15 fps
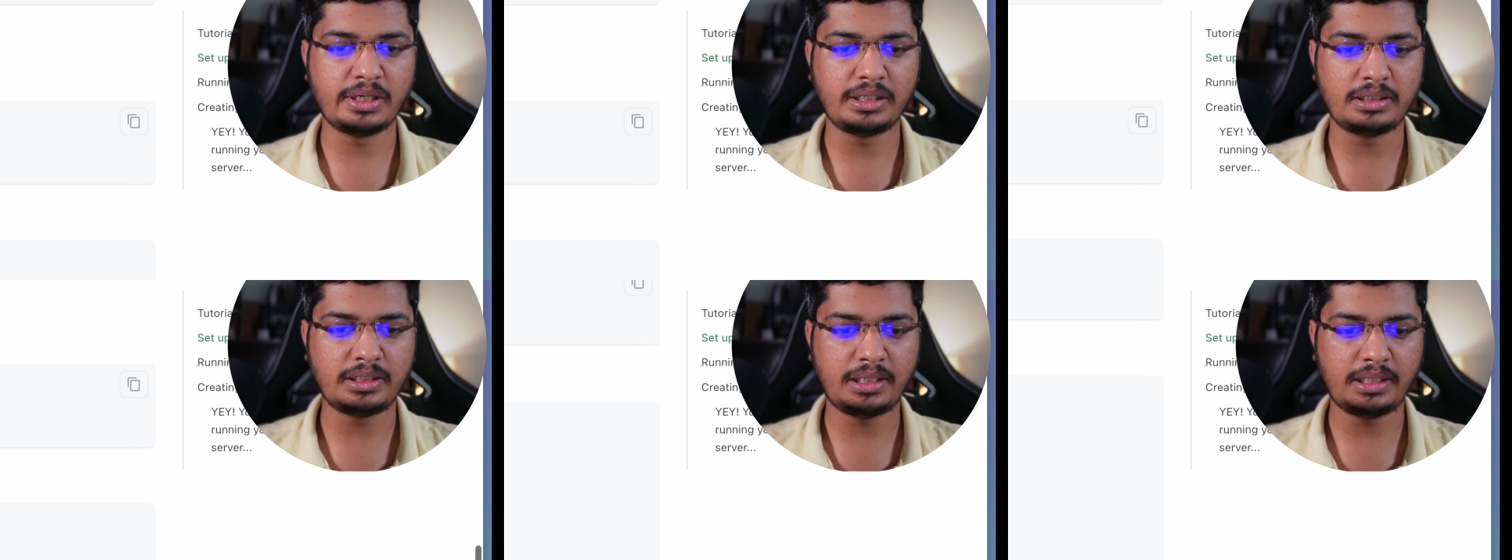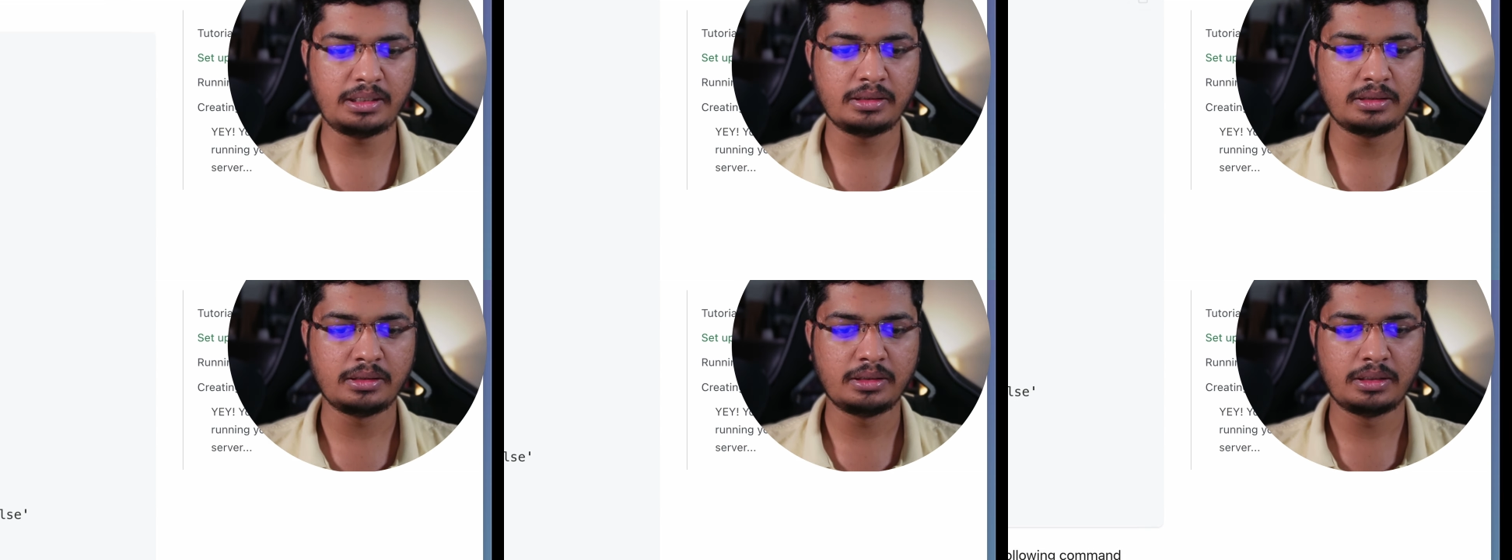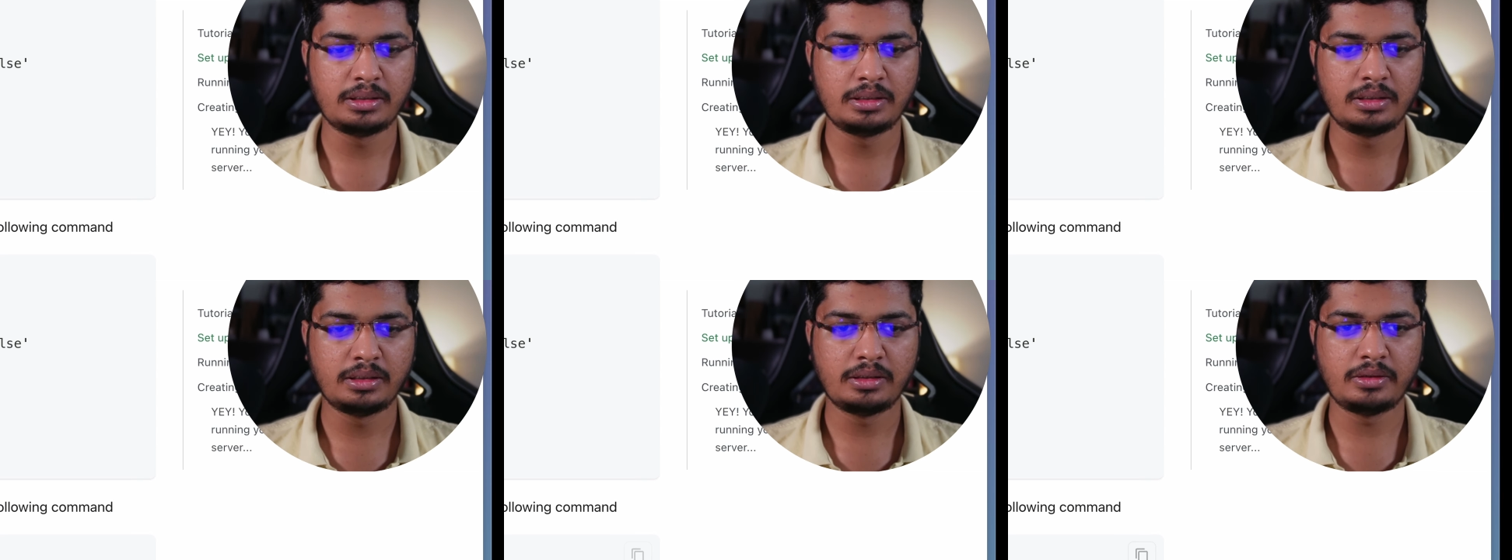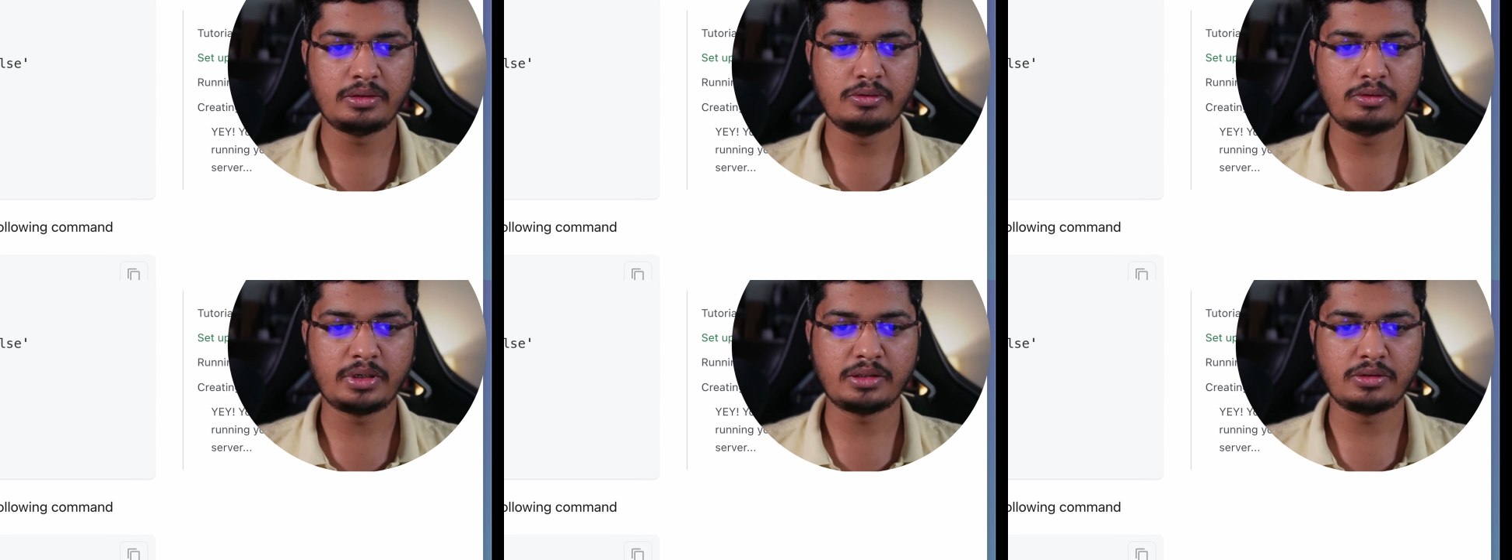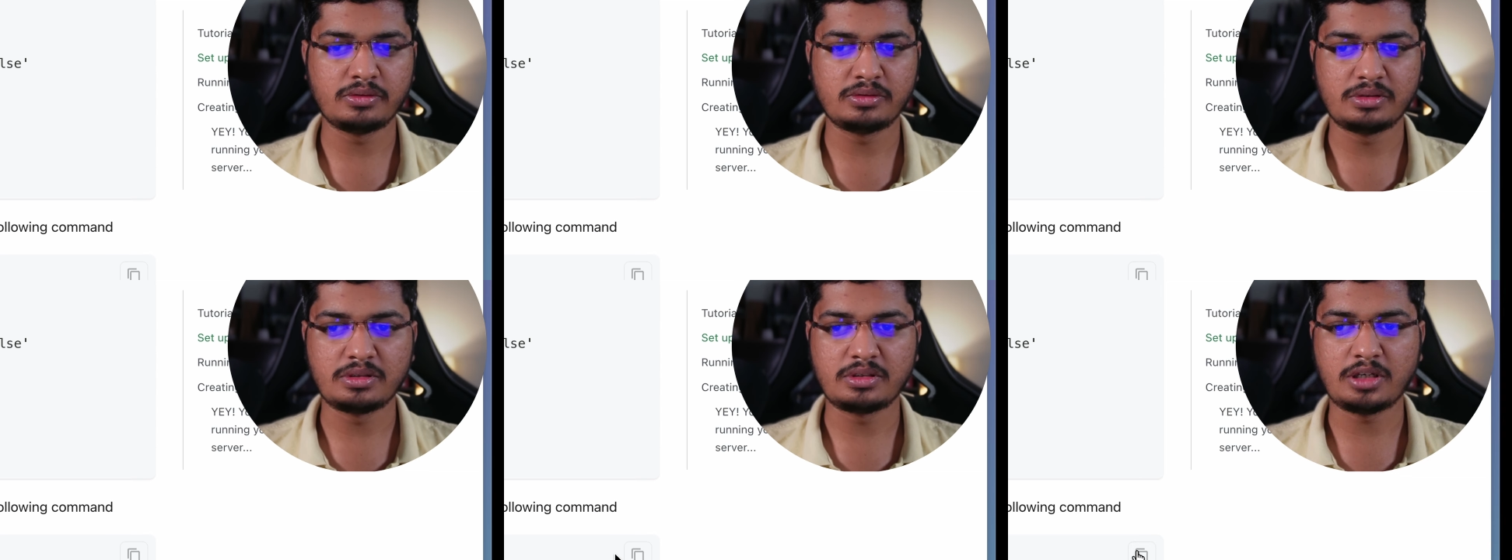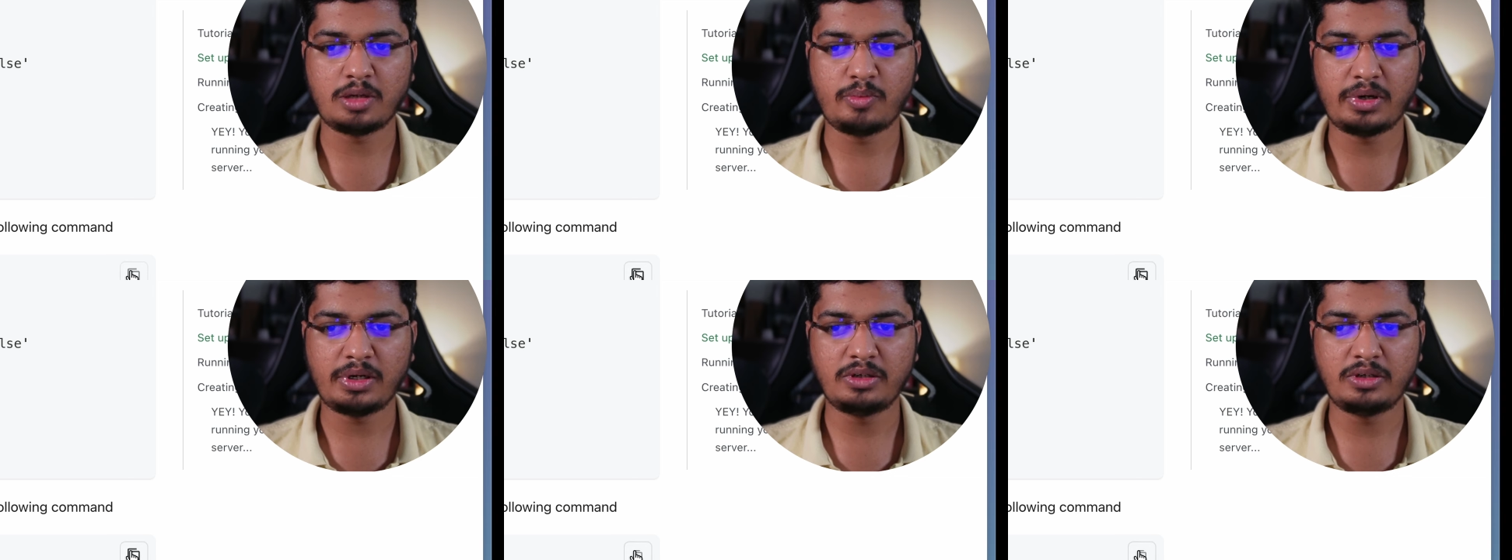that, you can use this command to